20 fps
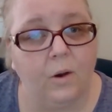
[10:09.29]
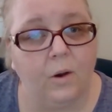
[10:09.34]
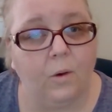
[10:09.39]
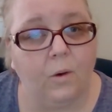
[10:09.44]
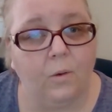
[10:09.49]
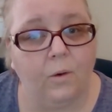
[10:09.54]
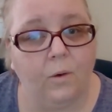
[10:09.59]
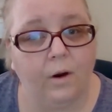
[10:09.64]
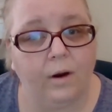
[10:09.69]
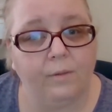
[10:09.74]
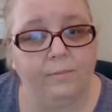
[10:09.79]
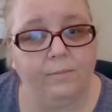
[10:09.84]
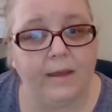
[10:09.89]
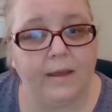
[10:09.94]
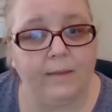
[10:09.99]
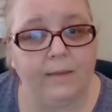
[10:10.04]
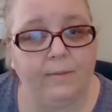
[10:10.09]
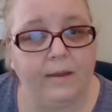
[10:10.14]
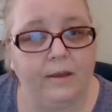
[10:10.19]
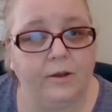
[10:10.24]
Or
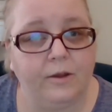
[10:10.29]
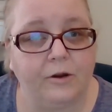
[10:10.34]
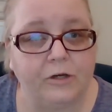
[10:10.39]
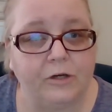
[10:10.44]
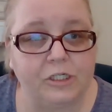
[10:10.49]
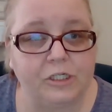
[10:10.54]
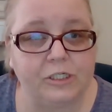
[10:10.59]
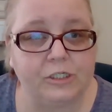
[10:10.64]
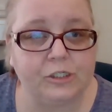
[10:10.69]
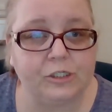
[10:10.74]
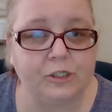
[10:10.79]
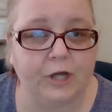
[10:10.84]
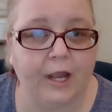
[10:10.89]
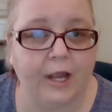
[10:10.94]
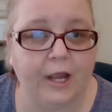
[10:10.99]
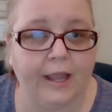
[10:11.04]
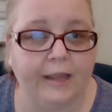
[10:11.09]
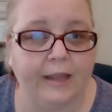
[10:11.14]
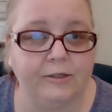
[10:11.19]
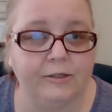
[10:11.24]
maybe you're just
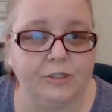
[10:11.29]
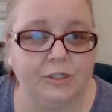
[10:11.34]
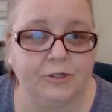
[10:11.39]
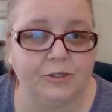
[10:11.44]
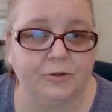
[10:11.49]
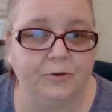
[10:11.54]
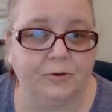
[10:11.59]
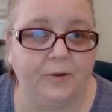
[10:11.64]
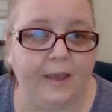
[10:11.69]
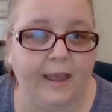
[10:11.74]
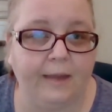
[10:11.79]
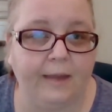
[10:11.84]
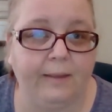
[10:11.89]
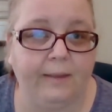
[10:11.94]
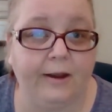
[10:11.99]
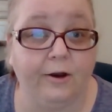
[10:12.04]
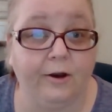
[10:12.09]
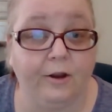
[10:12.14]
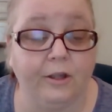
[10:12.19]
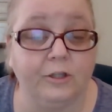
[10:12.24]
trying to get
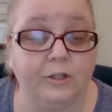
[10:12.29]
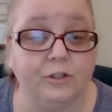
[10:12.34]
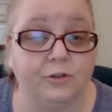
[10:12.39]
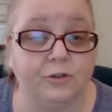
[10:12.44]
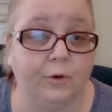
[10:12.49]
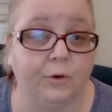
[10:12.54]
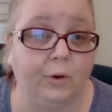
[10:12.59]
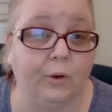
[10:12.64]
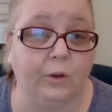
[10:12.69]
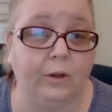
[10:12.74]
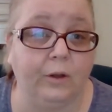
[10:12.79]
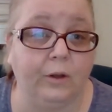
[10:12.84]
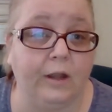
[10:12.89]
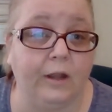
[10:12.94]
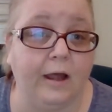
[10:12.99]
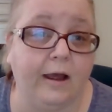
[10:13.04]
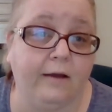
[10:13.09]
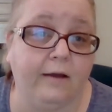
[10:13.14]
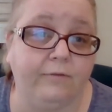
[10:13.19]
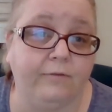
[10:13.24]
better control
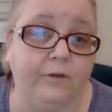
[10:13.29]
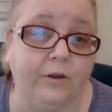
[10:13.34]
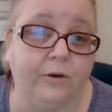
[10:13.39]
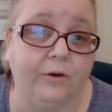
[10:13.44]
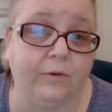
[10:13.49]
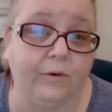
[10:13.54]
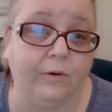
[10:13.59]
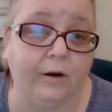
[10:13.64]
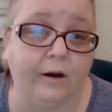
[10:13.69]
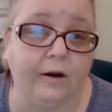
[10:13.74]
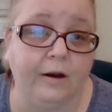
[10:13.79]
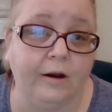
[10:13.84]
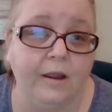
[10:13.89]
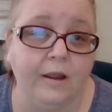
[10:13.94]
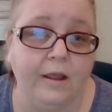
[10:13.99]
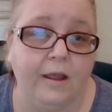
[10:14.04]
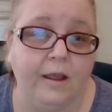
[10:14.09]
of your